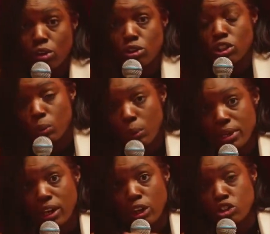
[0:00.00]
So when
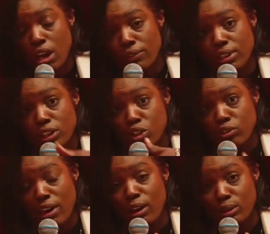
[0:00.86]
we go traveling
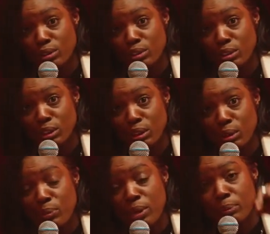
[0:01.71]
around,
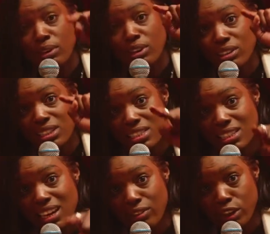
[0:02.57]
people are going to
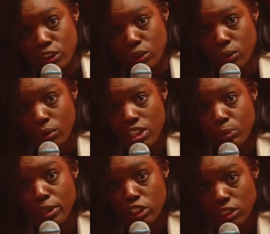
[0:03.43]
stare at you,
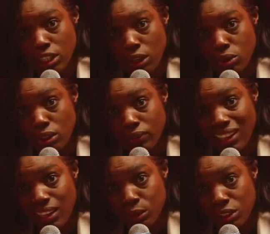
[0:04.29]
especially those of
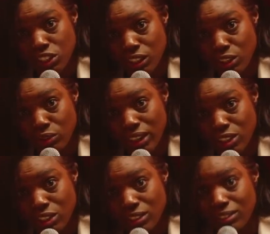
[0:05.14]
the elder
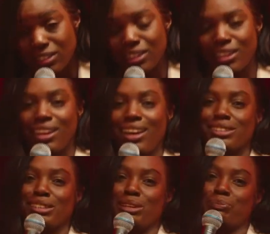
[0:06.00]
generation. I
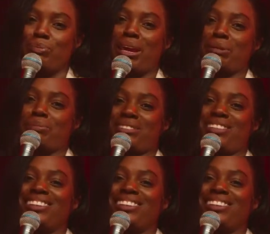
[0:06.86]
said, babes,